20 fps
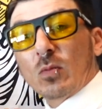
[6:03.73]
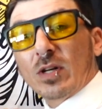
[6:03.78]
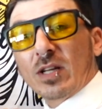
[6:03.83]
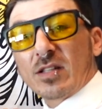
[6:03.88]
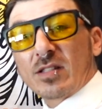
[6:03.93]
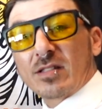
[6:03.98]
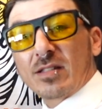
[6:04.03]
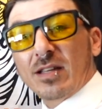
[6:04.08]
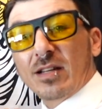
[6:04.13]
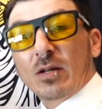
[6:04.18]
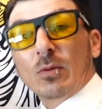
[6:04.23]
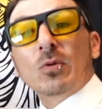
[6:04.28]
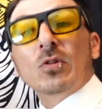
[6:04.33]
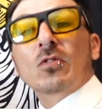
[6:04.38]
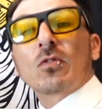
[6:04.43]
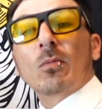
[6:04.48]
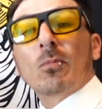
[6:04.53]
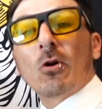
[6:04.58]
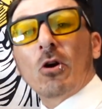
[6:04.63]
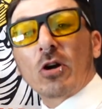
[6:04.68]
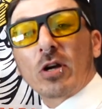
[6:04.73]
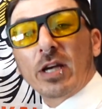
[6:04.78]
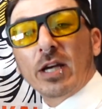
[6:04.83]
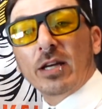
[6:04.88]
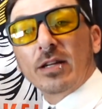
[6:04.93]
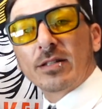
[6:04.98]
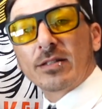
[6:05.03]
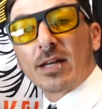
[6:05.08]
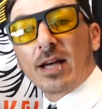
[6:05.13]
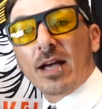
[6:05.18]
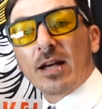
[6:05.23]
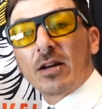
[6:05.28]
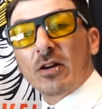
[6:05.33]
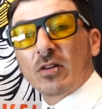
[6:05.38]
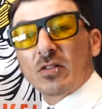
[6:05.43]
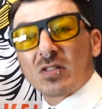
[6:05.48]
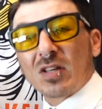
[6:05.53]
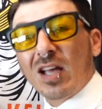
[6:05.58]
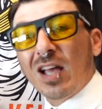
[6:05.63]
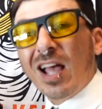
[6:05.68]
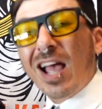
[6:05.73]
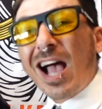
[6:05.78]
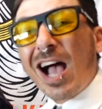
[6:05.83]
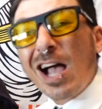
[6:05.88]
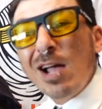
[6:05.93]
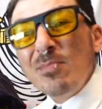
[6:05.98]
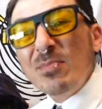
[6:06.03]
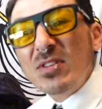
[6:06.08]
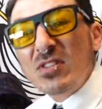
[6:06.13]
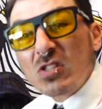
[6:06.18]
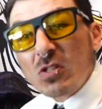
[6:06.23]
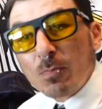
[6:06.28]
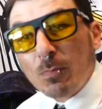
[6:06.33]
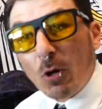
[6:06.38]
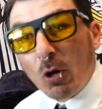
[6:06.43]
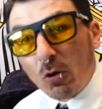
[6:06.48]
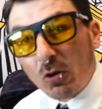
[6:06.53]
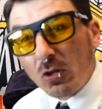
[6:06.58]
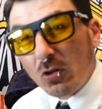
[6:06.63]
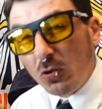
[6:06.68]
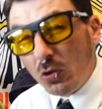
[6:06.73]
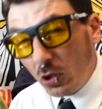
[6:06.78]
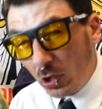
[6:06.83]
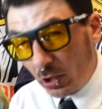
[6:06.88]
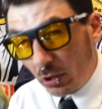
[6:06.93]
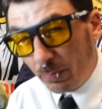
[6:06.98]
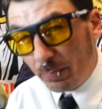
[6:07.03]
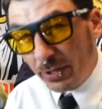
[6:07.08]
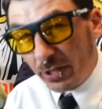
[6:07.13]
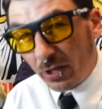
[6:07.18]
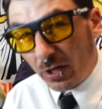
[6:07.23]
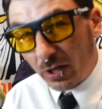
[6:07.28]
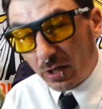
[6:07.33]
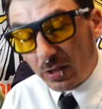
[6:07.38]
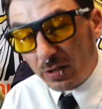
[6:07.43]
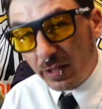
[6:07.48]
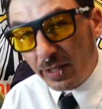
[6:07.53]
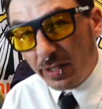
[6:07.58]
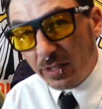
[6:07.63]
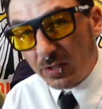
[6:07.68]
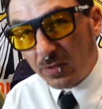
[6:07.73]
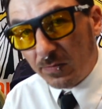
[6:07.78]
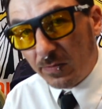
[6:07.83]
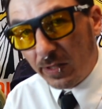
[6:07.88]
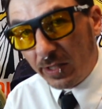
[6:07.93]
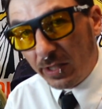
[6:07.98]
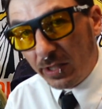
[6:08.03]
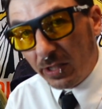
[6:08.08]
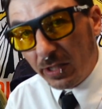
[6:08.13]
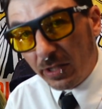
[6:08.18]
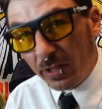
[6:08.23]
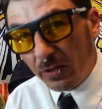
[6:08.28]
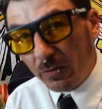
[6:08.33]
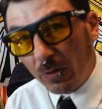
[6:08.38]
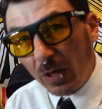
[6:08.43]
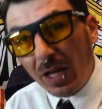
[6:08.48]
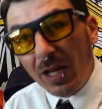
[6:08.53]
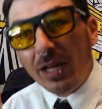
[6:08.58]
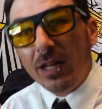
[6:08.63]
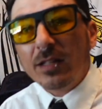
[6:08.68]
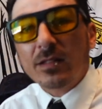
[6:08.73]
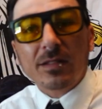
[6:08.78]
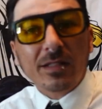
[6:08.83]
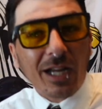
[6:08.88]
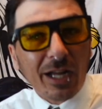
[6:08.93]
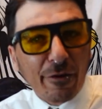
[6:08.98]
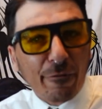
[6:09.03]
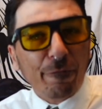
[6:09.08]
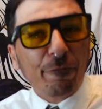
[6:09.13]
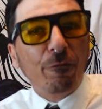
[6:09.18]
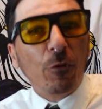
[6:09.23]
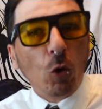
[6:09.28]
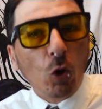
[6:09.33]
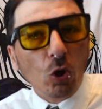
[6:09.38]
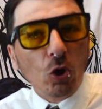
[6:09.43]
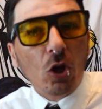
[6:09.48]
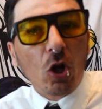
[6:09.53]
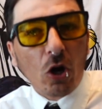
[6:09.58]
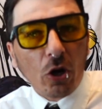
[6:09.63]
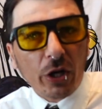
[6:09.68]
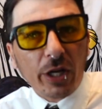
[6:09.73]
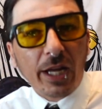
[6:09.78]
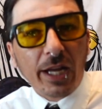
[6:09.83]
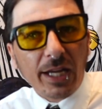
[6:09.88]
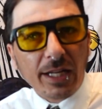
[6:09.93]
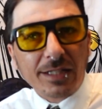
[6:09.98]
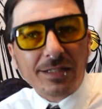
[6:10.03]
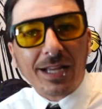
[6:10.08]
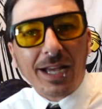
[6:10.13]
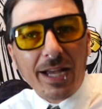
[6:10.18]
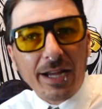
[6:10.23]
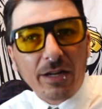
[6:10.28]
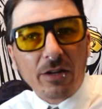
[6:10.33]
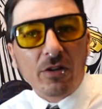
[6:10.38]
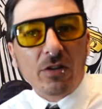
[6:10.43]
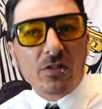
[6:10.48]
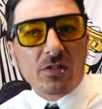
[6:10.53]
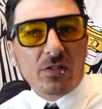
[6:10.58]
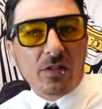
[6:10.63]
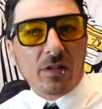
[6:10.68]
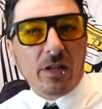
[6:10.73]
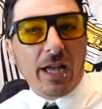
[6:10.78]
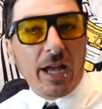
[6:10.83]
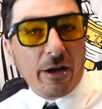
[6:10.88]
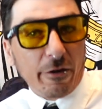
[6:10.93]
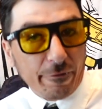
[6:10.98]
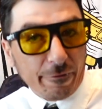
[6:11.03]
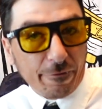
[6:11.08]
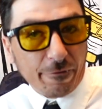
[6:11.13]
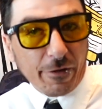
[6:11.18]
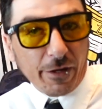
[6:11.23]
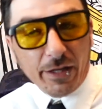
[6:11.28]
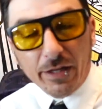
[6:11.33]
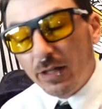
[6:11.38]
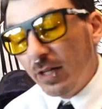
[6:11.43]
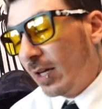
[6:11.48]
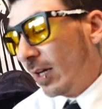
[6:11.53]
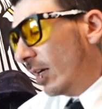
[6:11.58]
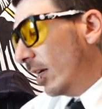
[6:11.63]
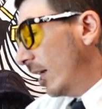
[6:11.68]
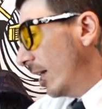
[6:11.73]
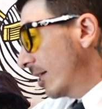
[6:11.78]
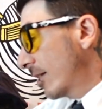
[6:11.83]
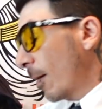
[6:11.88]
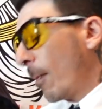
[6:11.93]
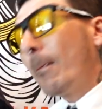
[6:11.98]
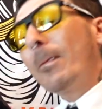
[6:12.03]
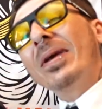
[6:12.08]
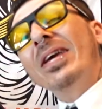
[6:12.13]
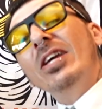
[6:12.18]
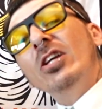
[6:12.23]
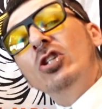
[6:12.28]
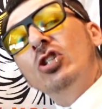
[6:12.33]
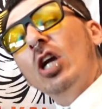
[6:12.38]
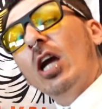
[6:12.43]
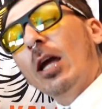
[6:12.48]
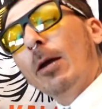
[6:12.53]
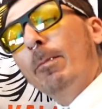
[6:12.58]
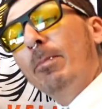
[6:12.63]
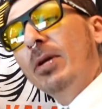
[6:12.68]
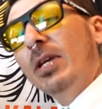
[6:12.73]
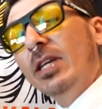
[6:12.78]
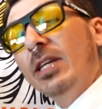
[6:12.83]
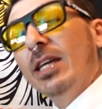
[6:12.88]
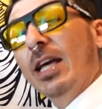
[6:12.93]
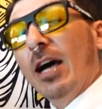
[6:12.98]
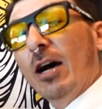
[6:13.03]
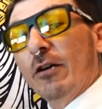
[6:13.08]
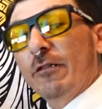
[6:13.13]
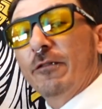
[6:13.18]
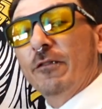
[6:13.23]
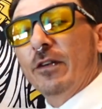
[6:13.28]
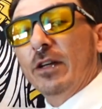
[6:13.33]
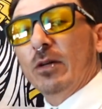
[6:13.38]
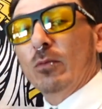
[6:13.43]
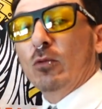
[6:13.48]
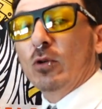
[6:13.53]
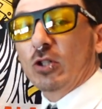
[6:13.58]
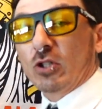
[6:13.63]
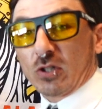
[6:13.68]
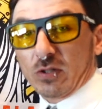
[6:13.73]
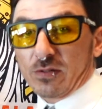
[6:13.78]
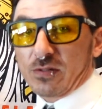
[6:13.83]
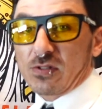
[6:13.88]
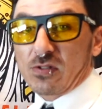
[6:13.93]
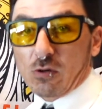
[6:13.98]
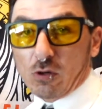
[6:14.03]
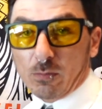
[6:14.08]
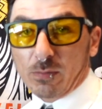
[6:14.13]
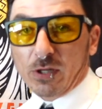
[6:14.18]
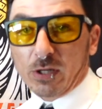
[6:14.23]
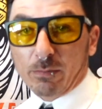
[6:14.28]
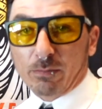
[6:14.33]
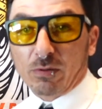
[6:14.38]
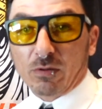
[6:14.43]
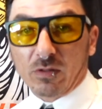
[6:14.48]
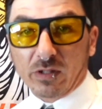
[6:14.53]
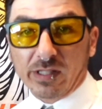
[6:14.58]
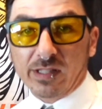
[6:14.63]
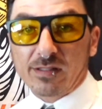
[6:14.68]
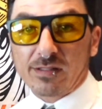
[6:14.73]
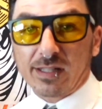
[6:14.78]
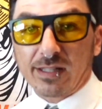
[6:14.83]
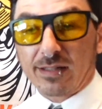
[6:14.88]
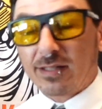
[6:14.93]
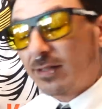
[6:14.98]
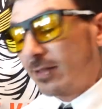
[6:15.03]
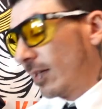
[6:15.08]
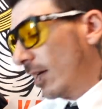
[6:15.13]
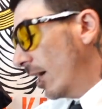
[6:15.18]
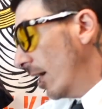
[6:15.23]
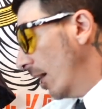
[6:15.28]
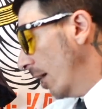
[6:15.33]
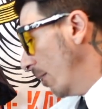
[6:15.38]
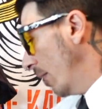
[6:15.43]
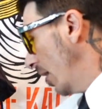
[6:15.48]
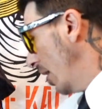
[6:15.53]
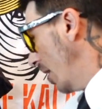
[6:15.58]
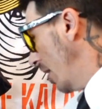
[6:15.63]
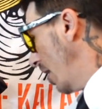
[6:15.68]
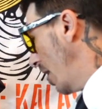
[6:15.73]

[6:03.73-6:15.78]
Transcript: when I said it was from Arkan Tigers. I misspoke a little bit on Clay's video. It's not a full Arkan Tigers outfit. It's a PJP outfit, which is Serbian police at the time.